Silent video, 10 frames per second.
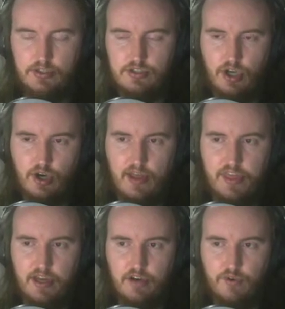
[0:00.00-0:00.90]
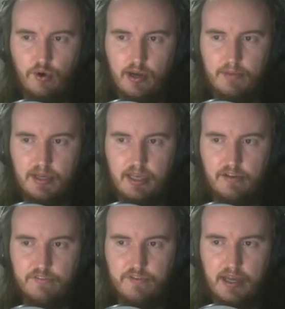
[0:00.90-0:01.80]
So I think overall I'm going to
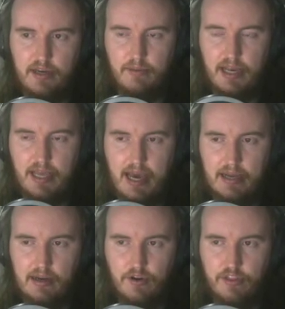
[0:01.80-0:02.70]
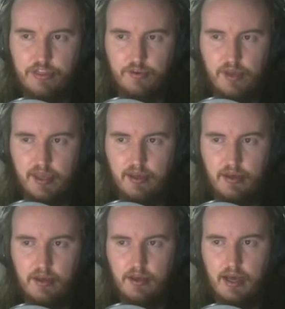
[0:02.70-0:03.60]
give Underbelly Angler a
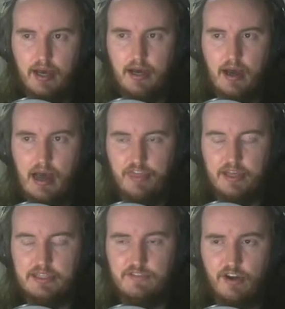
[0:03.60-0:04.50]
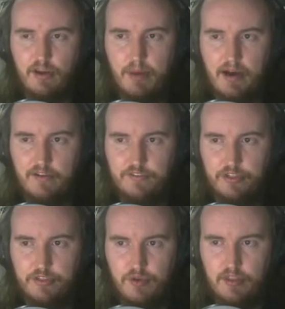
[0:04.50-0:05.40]
3. I think it's a very powerful
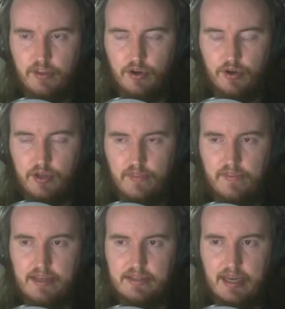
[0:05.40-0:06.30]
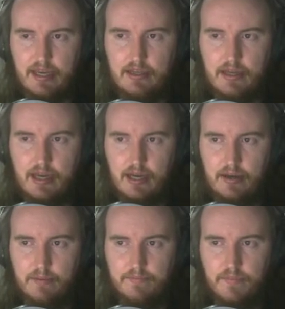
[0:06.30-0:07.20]
3 though in that deck.
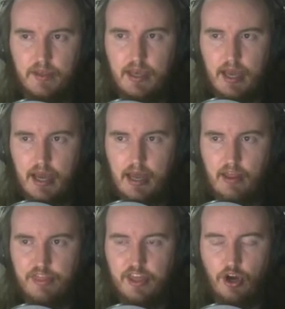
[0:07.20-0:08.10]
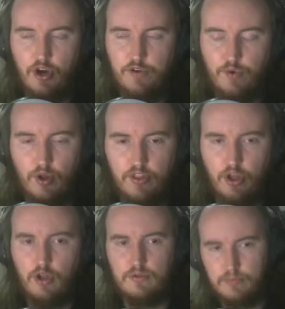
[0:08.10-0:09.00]
And I think overall the
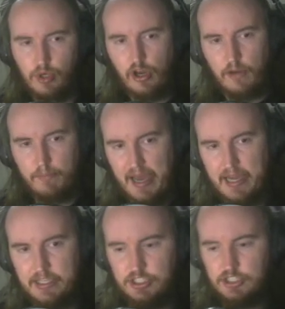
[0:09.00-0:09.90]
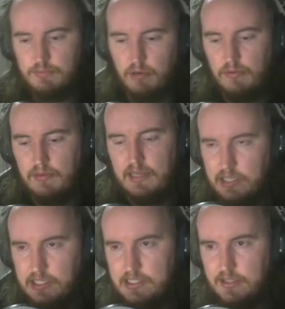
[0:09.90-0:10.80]
whole Murloc package is probably
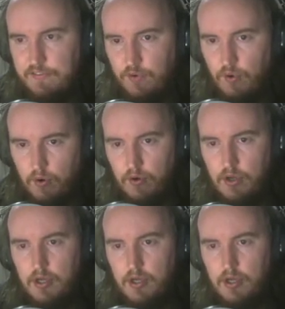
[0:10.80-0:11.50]
at least a 4.